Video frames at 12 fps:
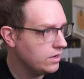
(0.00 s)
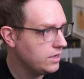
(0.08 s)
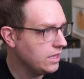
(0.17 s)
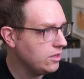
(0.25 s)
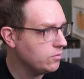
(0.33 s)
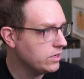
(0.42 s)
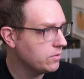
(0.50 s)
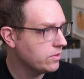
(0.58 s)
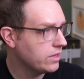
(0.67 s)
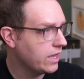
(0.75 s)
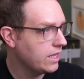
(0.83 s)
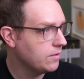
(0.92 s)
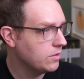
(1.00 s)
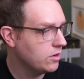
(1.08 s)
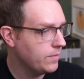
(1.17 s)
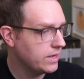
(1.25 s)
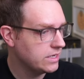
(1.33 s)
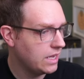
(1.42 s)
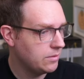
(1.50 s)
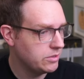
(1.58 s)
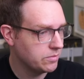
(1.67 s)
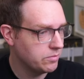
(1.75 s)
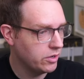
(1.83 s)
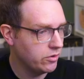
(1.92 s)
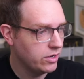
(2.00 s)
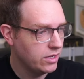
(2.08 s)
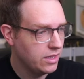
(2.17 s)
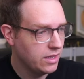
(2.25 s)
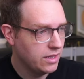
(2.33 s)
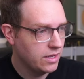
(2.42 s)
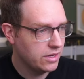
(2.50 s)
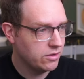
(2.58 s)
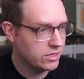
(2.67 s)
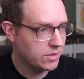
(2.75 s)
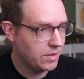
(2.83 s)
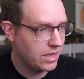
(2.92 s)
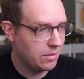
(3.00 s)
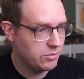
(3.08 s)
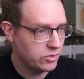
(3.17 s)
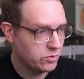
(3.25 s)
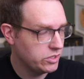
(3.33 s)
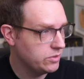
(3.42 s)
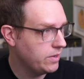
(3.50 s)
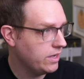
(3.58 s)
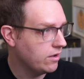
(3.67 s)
Now that we're done with that, I'm going to go back to object mode, and you'll see my object switches back